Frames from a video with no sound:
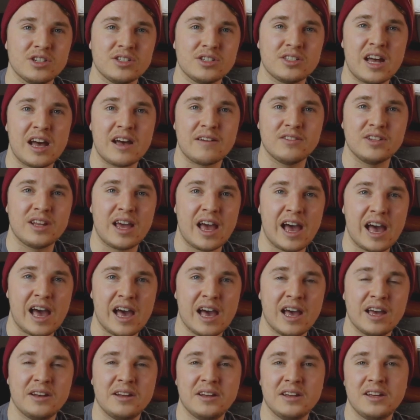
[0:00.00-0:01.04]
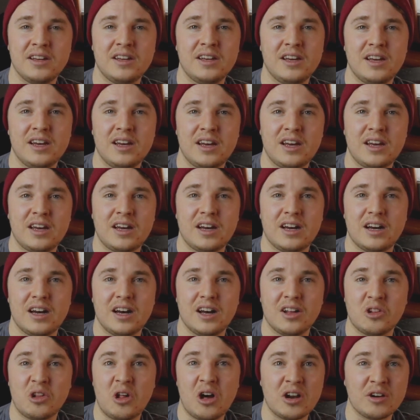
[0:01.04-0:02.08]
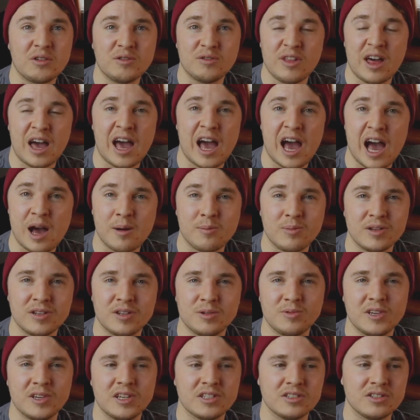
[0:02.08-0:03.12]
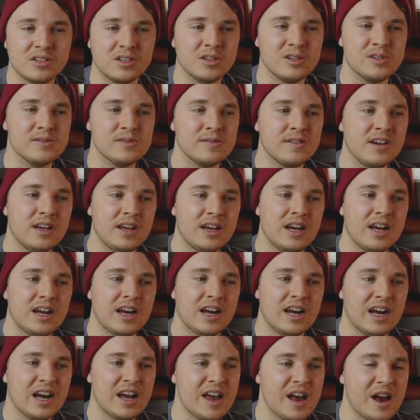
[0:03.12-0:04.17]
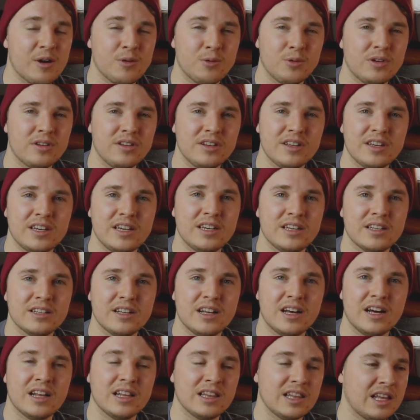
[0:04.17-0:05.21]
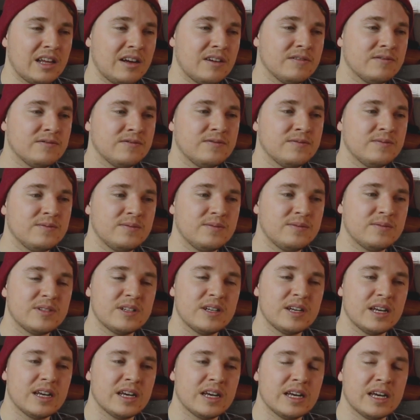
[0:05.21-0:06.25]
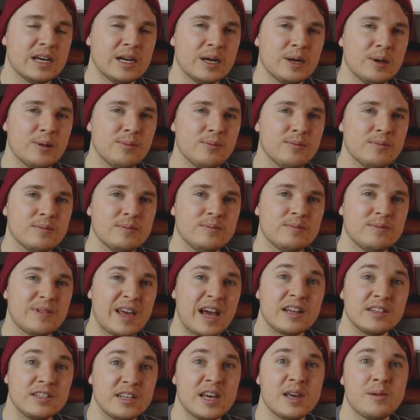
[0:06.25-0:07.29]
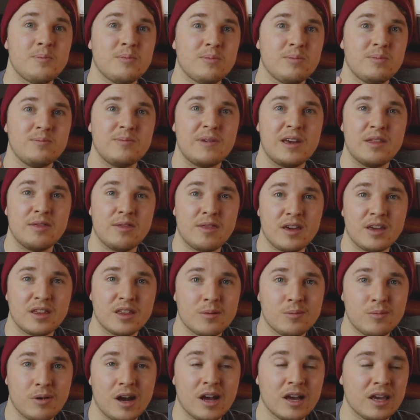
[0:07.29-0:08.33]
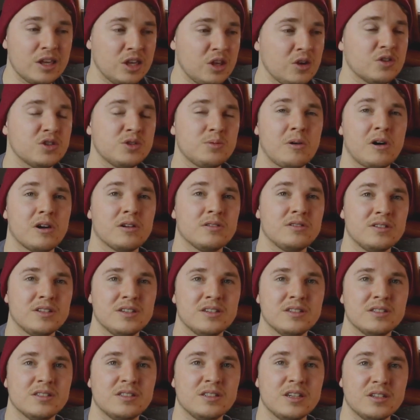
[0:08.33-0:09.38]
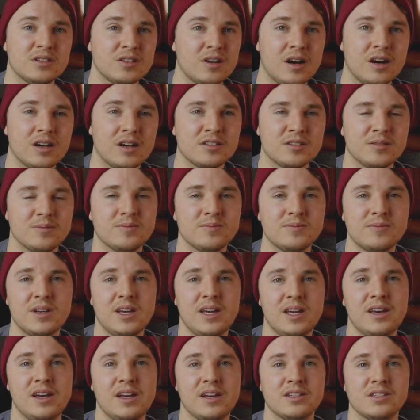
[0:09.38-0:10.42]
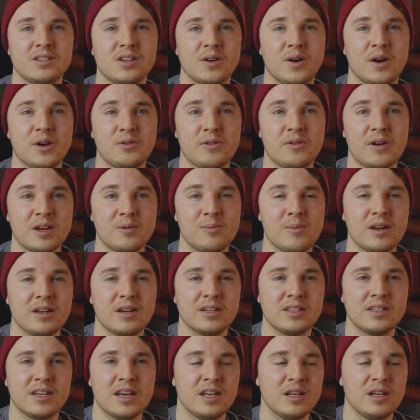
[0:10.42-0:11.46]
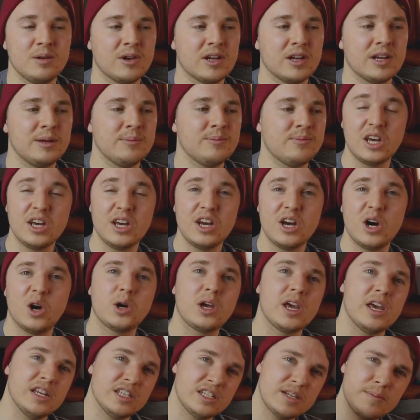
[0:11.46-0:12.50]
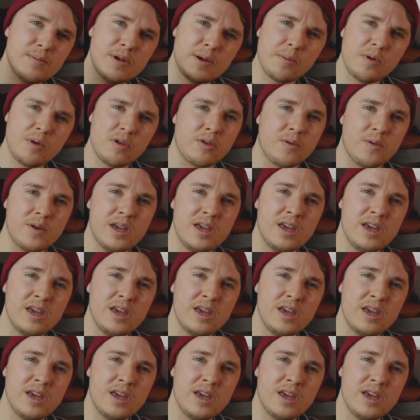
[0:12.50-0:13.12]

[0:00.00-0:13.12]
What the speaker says: haven't had a lot of that happen to me. So I really love that tip and think that buying used parts is awesome. So I'd recommend it to anybody. Okay, tip number 3,